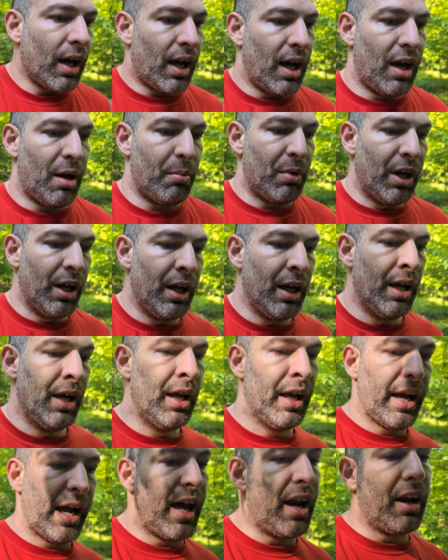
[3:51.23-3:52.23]
Um,
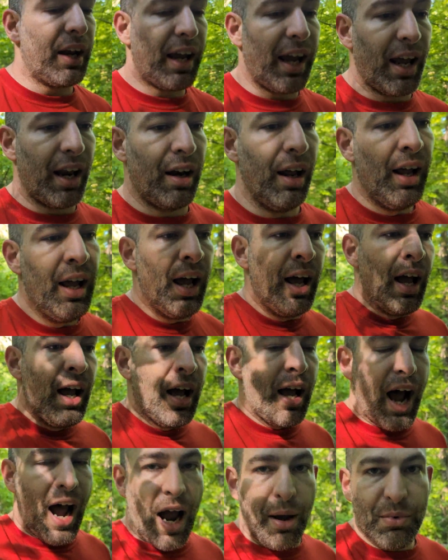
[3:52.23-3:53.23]
and again,
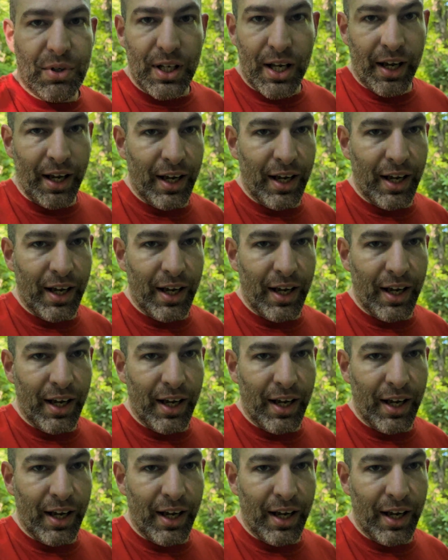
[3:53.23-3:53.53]
I'm,